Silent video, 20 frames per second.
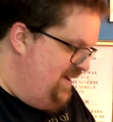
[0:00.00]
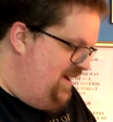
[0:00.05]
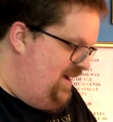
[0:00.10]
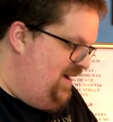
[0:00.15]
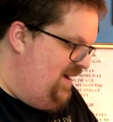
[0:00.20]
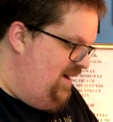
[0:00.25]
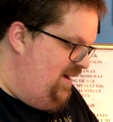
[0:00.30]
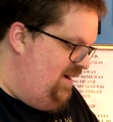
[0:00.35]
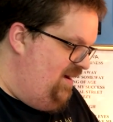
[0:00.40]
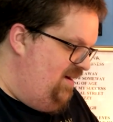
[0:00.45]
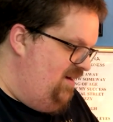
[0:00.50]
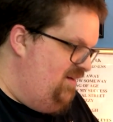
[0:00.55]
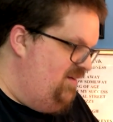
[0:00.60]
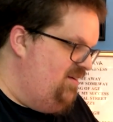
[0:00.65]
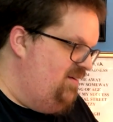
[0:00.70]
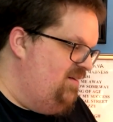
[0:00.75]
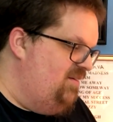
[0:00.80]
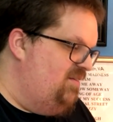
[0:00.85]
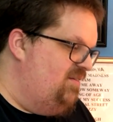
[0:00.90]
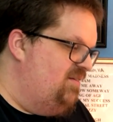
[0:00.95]

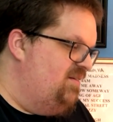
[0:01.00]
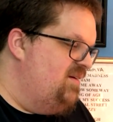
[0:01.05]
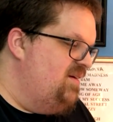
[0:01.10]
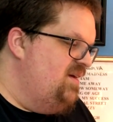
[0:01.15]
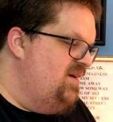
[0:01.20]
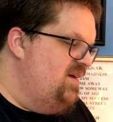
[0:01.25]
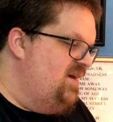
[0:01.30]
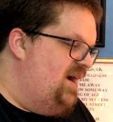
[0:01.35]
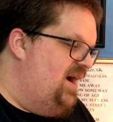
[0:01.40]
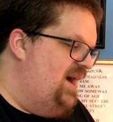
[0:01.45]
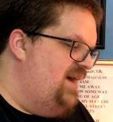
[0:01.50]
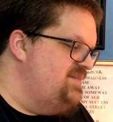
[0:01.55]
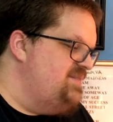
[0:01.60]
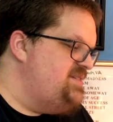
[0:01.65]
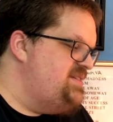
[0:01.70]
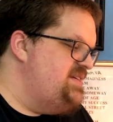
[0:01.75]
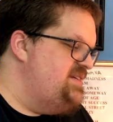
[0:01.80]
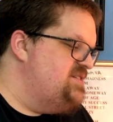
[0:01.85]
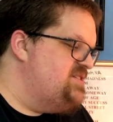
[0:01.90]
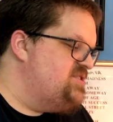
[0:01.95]
Oh, I've
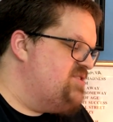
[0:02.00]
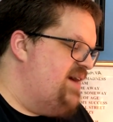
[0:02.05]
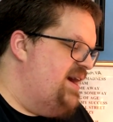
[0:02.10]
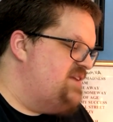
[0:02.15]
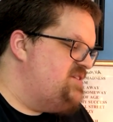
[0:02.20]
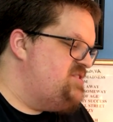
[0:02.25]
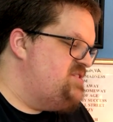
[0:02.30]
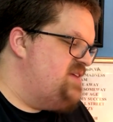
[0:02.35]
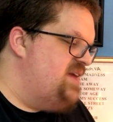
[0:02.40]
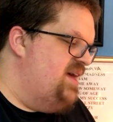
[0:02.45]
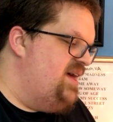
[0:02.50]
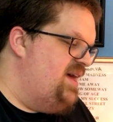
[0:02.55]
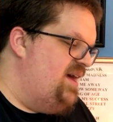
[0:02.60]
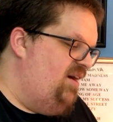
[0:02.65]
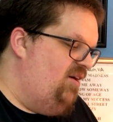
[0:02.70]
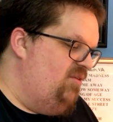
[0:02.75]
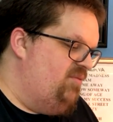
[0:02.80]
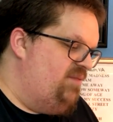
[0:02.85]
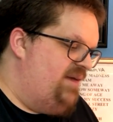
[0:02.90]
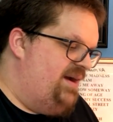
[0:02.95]
seen Scratch to
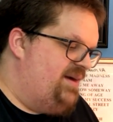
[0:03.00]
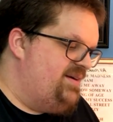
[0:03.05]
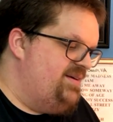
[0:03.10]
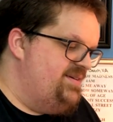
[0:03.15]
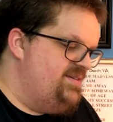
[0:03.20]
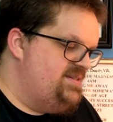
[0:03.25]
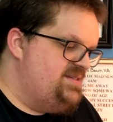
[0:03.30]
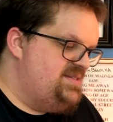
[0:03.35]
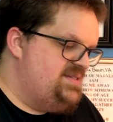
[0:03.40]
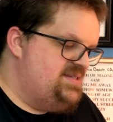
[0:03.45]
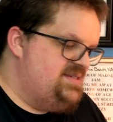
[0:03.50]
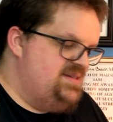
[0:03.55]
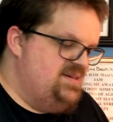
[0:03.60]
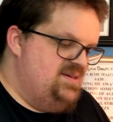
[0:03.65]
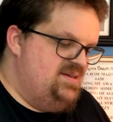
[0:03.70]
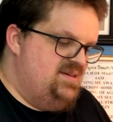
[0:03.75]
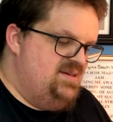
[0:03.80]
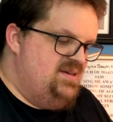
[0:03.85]
Hell records,